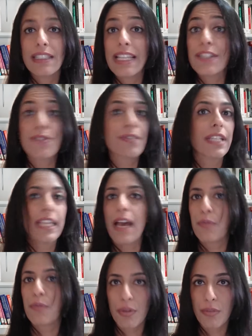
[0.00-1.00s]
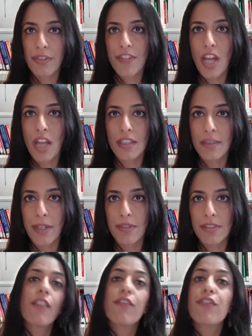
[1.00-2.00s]
Let's recap what we've talked
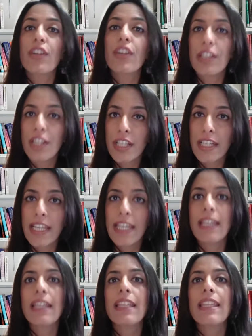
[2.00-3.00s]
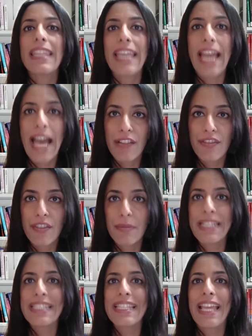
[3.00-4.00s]
about. For learning the
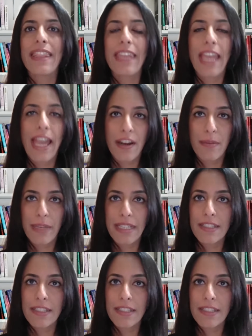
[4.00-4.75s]
alphabets and the Arabic